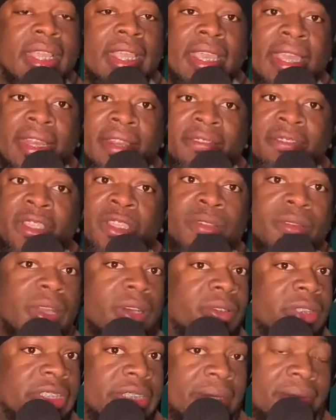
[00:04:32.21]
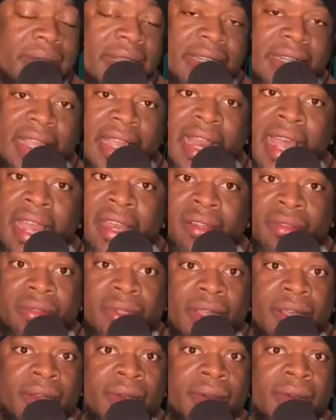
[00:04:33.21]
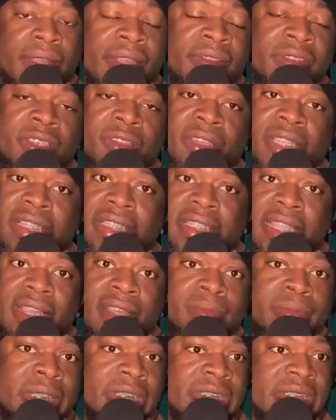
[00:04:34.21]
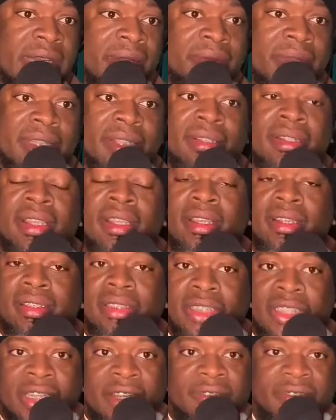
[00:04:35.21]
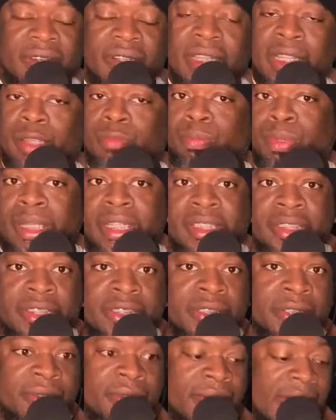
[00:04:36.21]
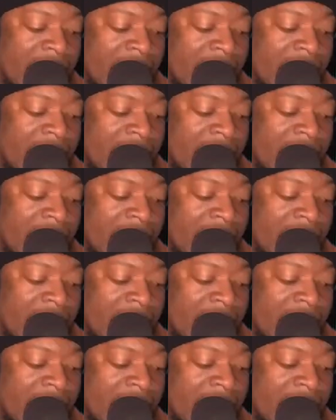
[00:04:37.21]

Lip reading: And if you know something that I don't know, if you can tell me something differently, please do.